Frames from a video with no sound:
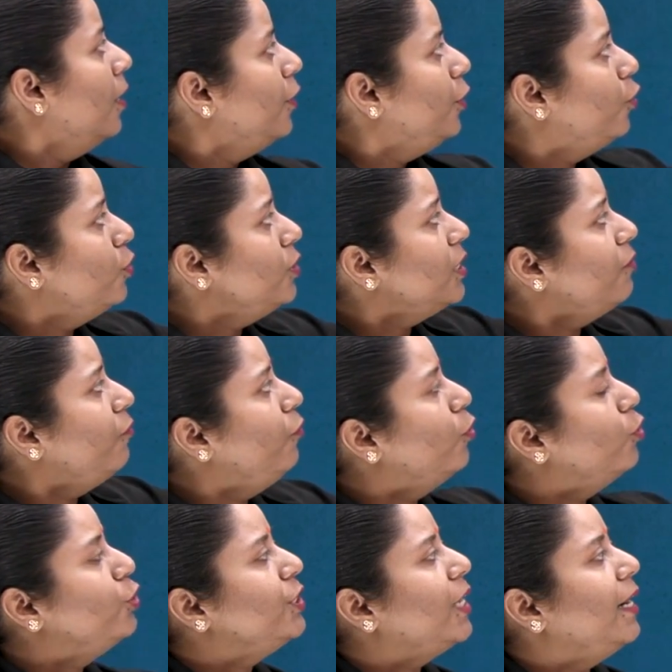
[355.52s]
use a
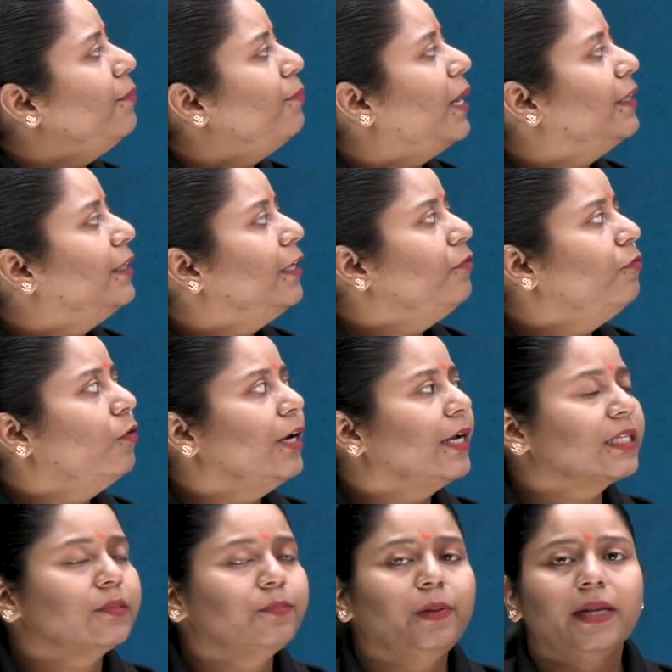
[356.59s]
flowchart method for
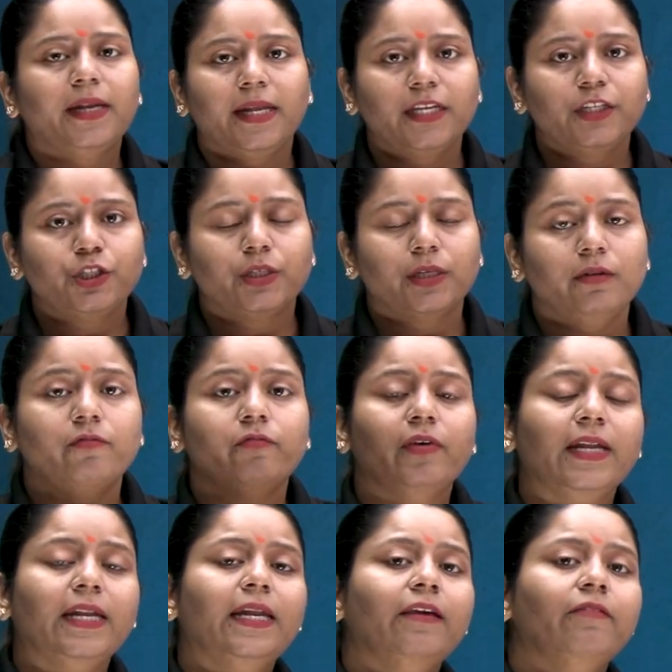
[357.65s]
explanation
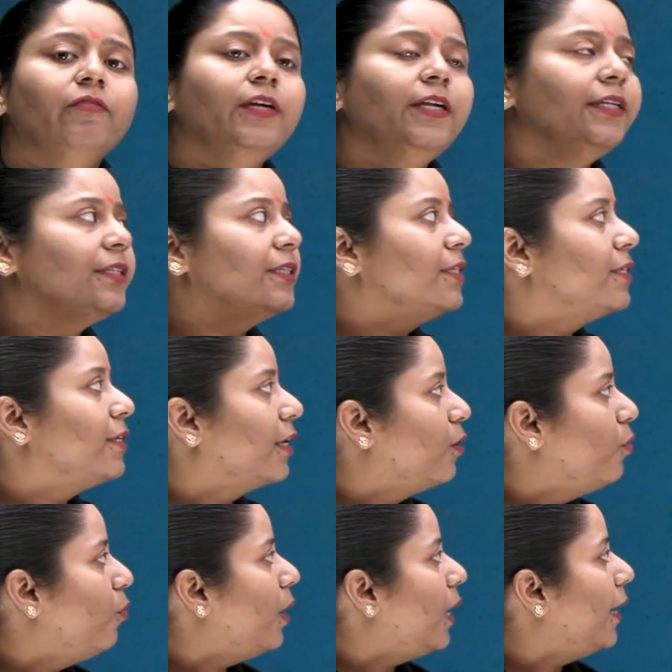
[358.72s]
whenever it is
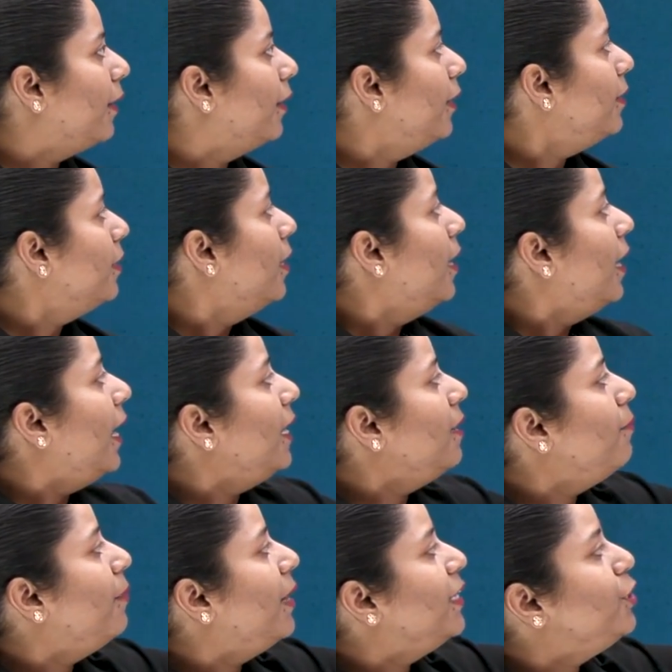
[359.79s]
required
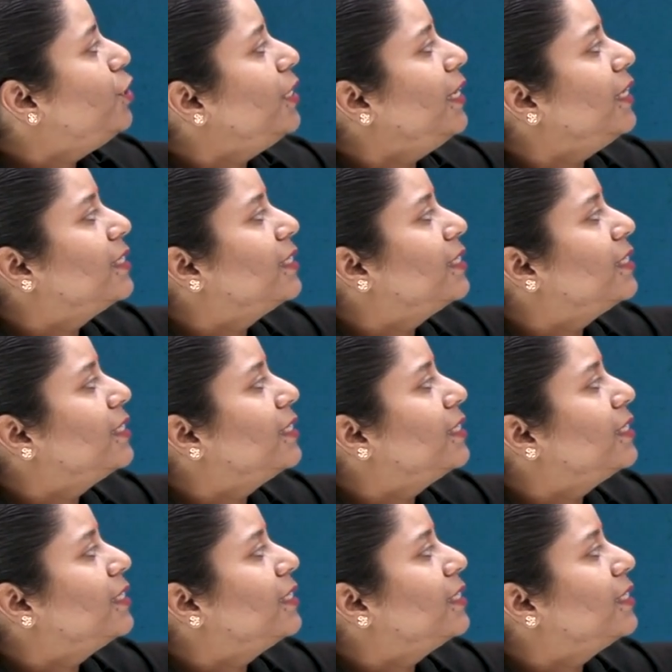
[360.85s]
and mention